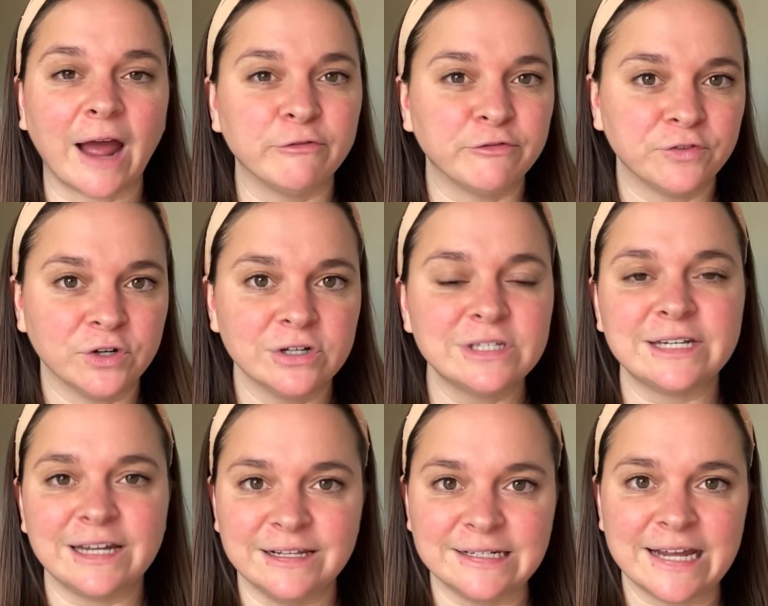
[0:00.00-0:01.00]
first
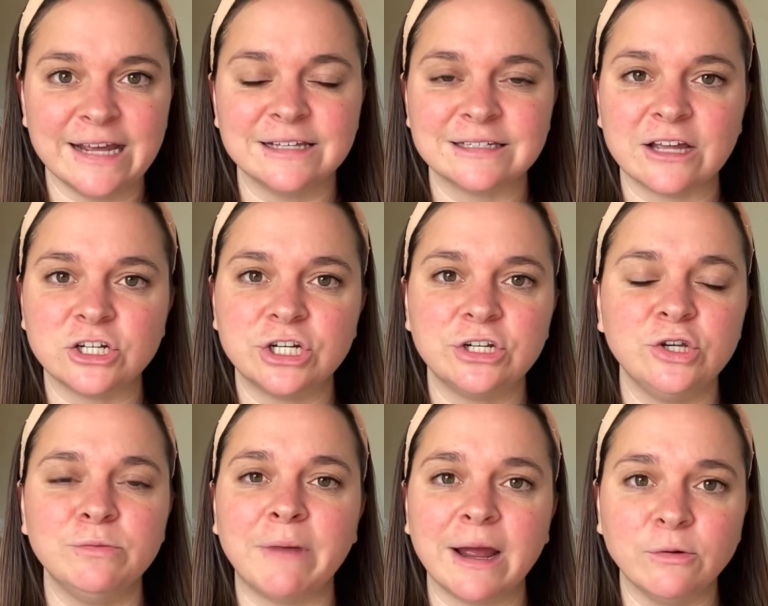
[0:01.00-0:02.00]
intake session you
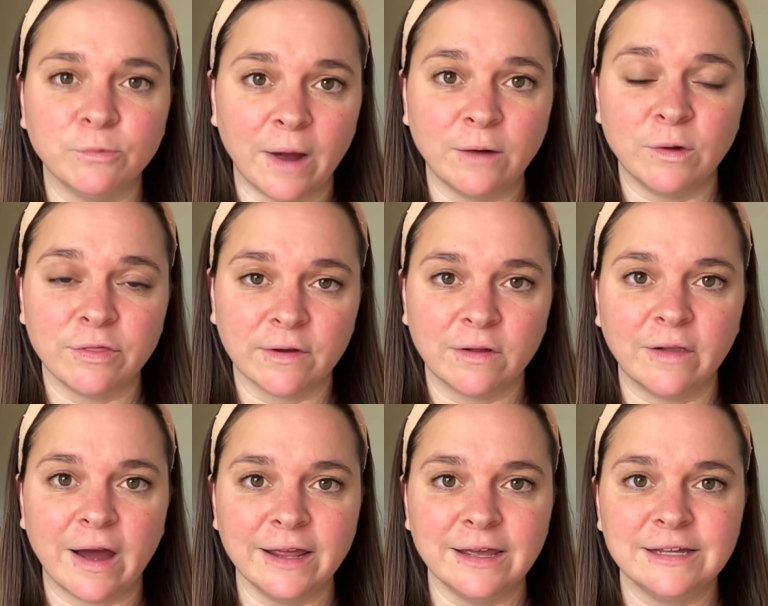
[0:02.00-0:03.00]
might run with a
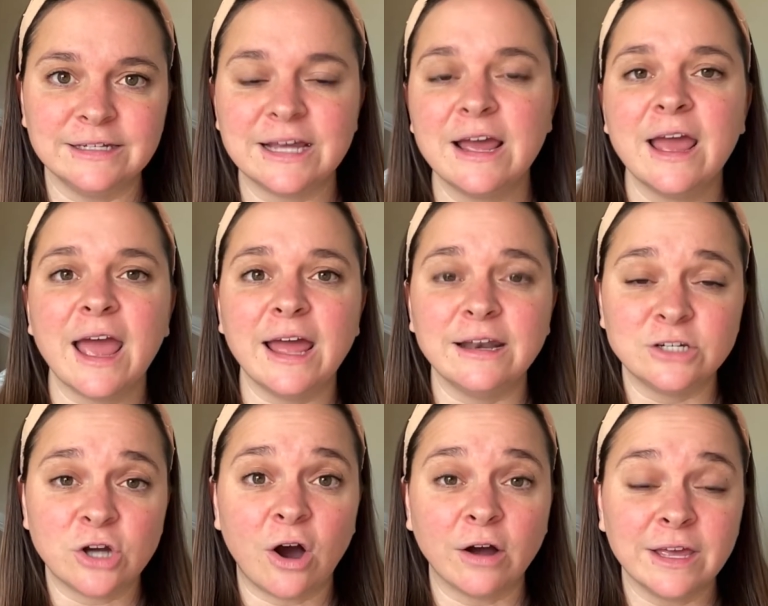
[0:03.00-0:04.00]
client and
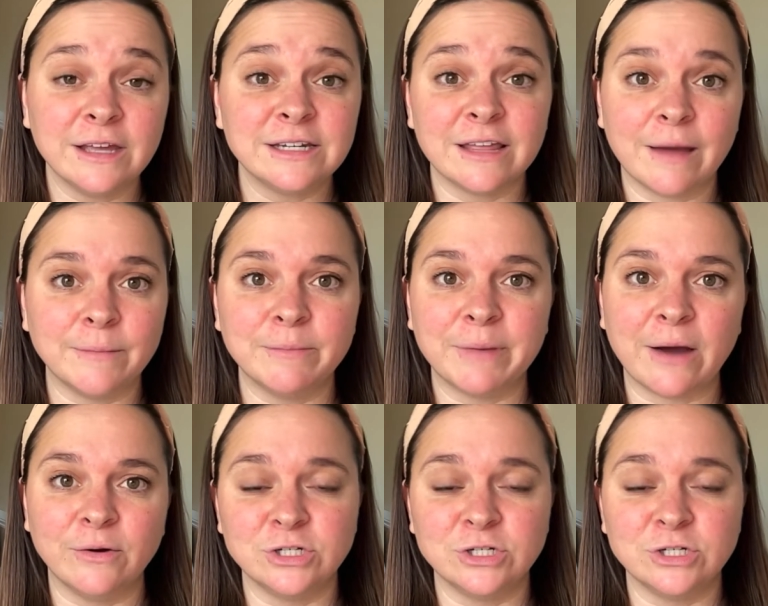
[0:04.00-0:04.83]
talking to them about,